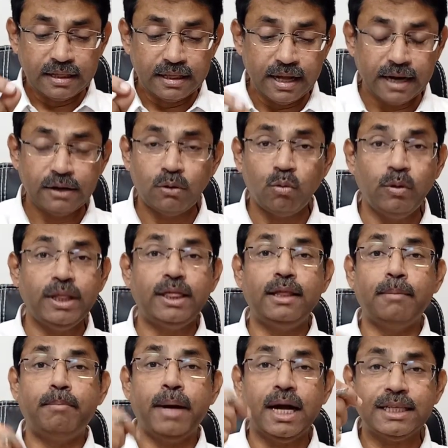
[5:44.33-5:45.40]
that with
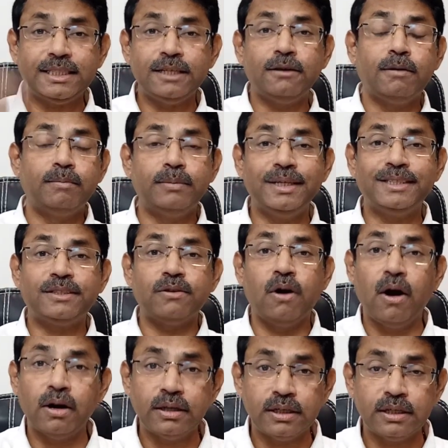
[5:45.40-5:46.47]
the passing of this
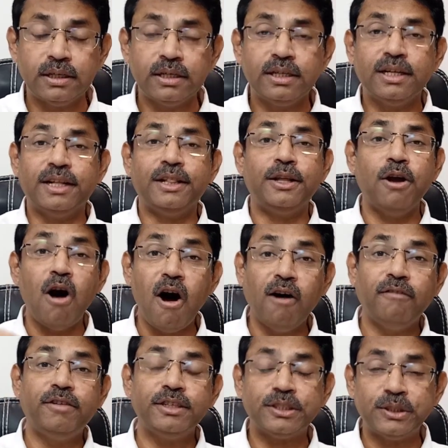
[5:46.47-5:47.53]
order, the
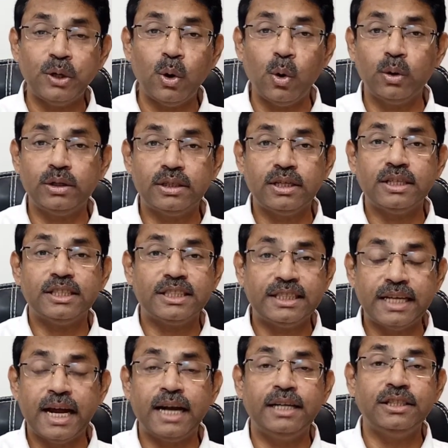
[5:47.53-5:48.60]
office note
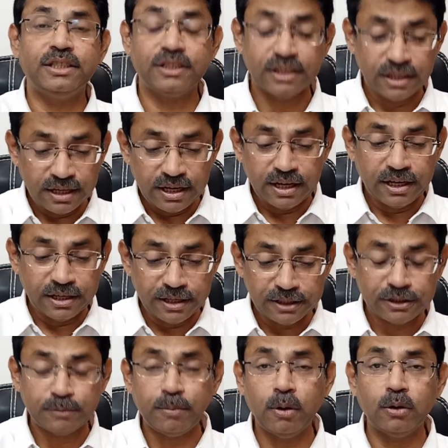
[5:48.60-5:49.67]
stands
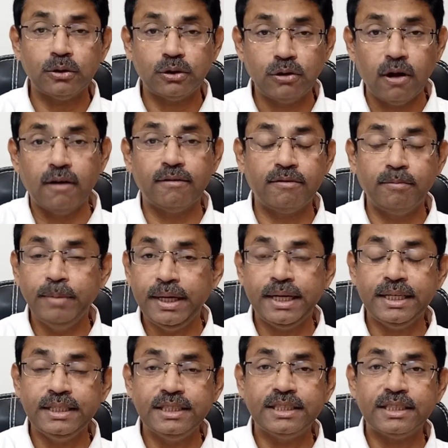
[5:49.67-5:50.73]
disposed of,
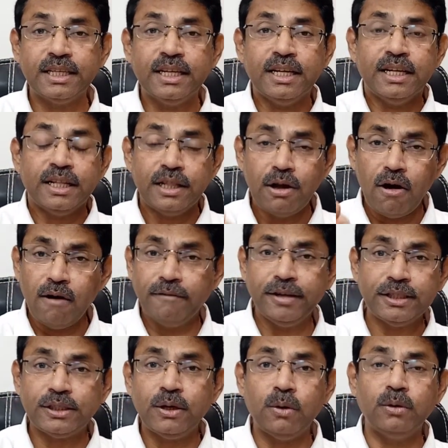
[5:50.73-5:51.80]
means the
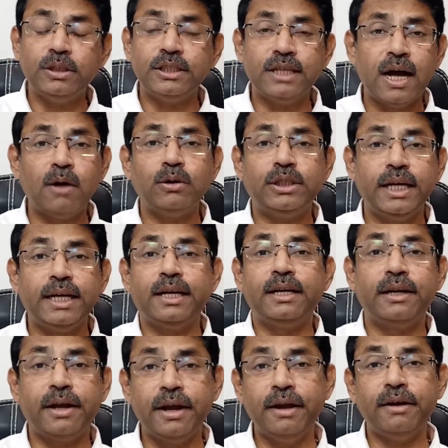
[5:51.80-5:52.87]
office note is now
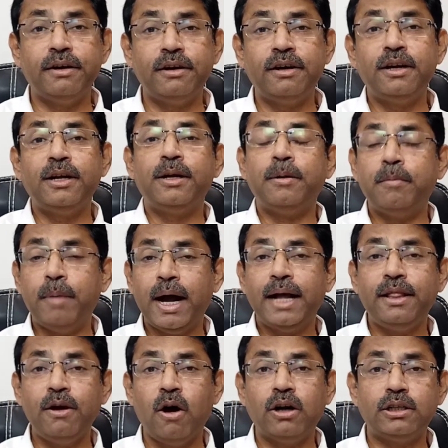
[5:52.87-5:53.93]
taken care
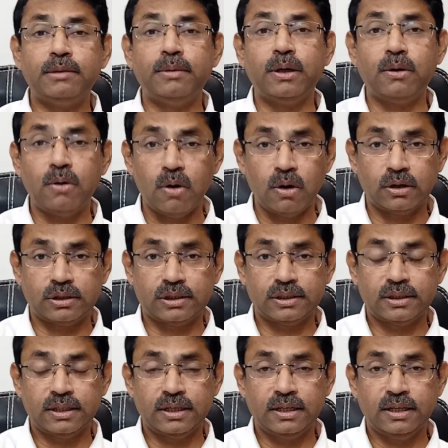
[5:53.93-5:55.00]
by the Honorable Court.
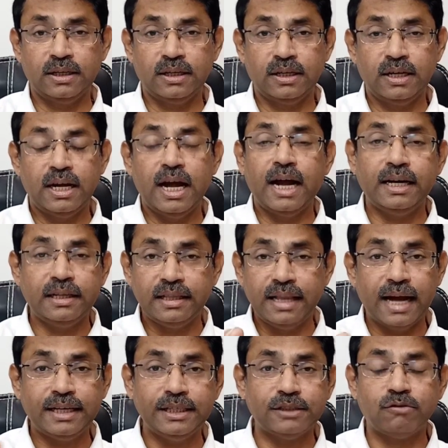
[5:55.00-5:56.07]

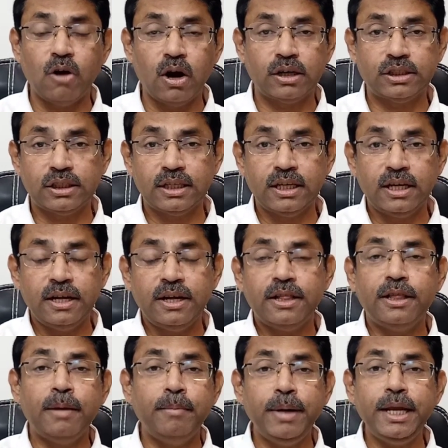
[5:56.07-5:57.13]
And that is what
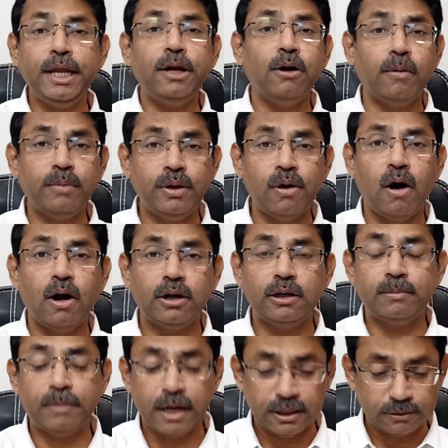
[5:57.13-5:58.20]
the meaning of the
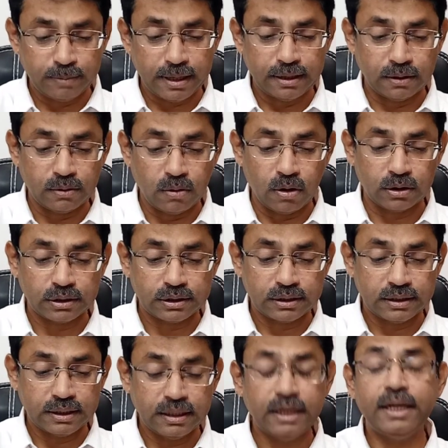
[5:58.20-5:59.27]
order passed by the court
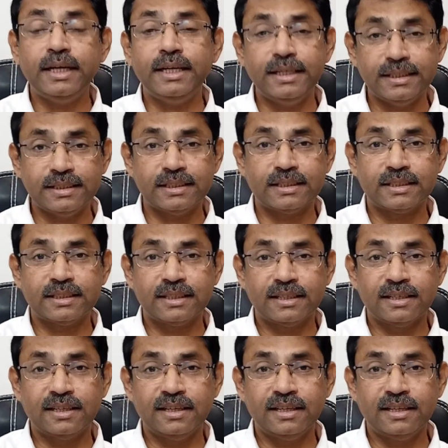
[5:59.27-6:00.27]
is.